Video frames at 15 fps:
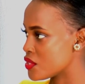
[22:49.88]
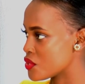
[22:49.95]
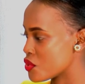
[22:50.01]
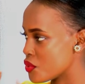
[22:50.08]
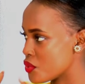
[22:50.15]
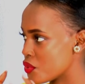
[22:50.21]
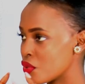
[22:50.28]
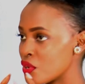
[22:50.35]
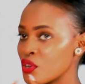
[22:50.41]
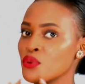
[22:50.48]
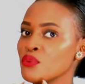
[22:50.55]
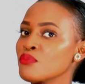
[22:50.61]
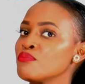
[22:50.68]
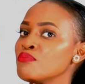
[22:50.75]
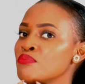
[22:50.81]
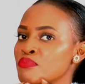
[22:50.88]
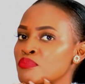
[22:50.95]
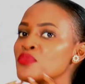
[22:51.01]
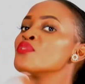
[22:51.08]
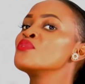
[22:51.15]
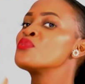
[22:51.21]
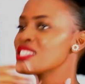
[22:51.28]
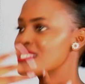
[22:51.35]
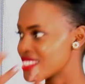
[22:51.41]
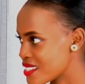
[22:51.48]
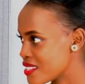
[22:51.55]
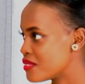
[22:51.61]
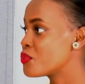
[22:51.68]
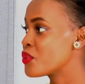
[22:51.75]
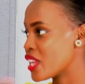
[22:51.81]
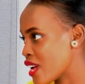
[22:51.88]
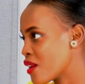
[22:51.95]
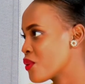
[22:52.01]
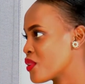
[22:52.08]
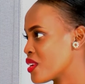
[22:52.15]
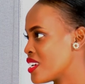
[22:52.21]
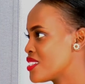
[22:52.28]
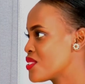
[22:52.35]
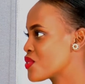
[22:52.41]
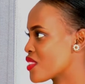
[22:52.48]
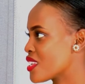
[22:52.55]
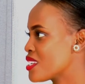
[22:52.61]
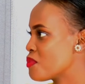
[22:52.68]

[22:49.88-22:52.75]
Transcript: So re-echo it so that